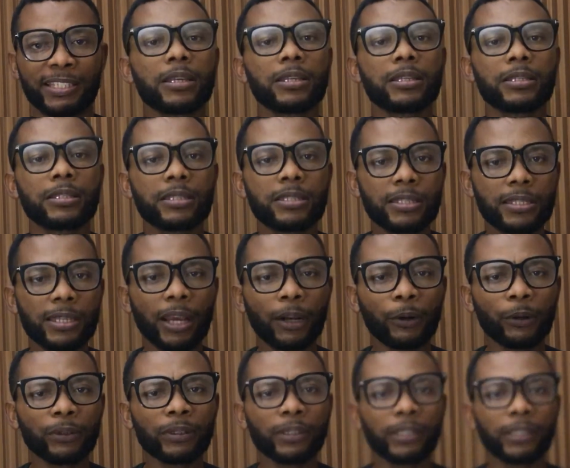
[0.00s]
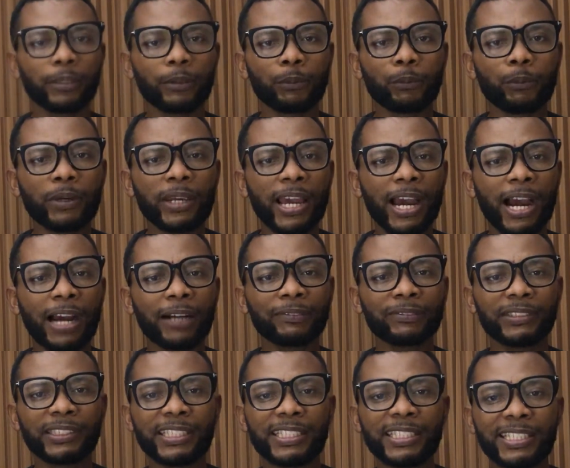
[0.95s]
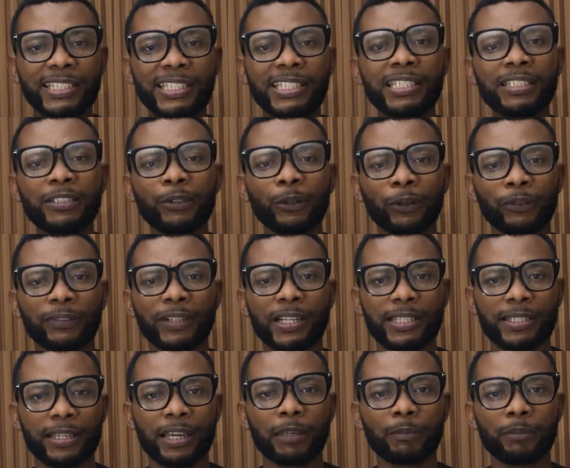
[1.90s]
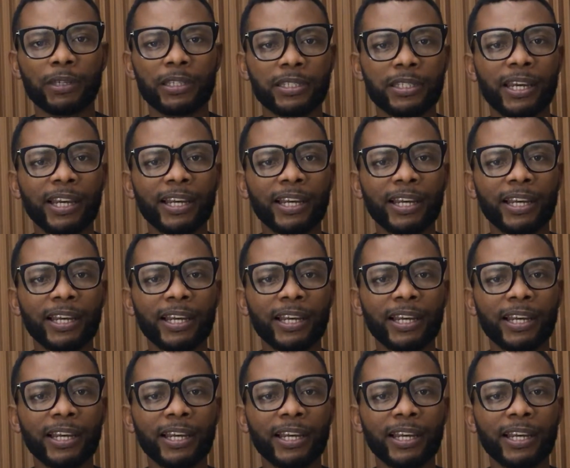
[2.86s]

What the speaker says: Secondly, we have the deed of assignment.